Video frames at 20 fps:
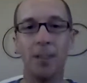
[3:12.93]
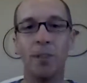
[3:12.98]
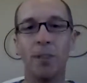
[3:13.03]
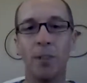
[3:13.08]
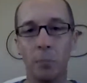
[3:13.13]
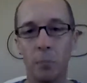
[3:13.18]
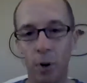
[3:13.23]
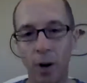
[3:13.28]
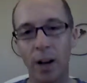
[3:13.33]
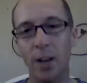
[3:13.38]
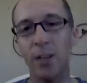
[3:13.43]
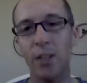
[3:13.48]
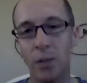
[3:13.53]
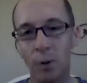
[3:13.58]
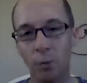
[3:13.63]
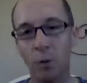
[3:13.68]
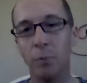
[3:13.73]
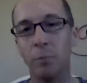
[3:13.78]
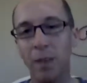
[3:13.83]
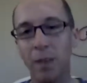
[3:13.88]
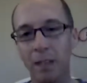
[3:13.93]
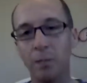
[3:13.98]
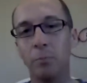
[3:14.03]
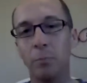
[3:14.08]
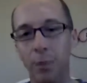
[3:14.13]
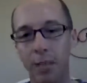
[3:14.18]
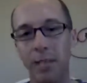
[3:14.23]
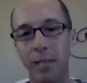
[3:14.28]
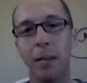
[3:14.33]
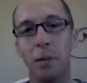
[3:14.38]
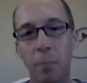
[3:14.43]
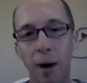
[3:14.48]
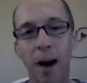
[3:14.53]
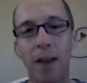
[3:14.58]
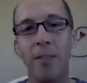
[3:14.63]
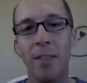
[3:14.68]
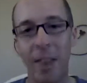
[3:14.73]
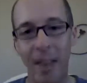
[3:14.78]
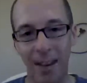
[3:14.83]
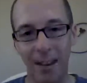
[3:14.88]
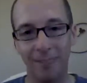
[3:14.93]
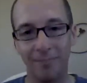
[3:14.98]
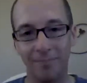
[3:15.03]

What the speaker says: the project will be completed by then.